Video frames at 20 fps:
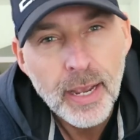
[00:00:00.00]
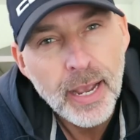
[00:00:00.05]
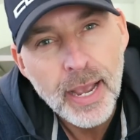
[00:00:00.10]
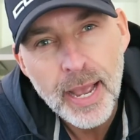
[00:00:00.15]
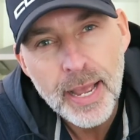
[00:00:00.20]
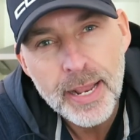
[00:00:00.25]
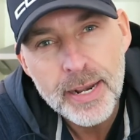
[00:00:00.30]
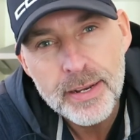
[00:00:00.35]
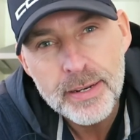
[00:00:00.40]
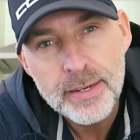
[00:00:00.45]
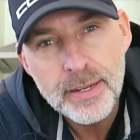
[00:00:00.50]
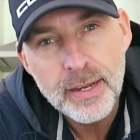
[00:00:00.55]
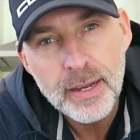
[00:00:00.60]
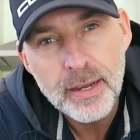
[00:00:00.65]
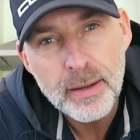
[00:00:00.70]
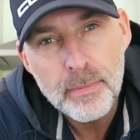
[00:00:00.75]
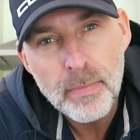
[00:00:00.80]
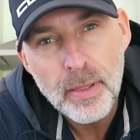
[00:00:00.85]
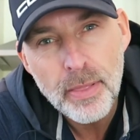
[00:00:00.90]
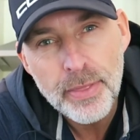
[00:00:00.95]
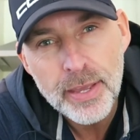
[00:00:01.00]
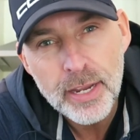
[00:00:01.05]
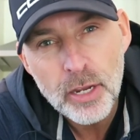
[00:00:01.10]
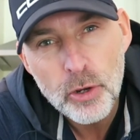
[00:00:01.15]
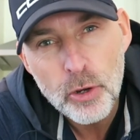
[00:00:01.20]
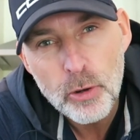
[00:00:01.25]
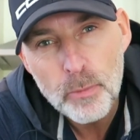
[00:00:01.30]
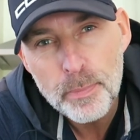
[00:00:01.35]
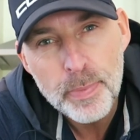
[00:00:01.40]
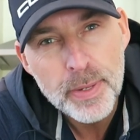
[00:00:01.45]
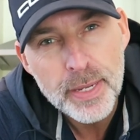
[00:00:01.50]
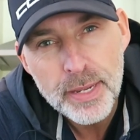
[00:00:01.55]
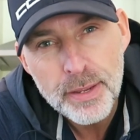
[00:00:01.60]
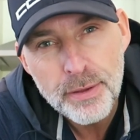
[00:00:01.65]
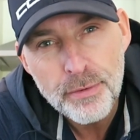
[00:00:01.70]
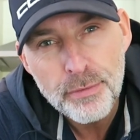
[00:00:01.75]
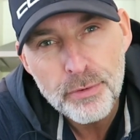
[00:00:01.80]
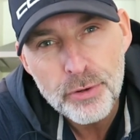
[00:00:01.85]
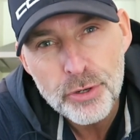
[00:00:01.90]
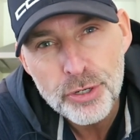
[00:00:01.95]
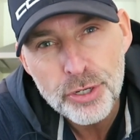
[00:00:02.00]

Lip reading: and there could be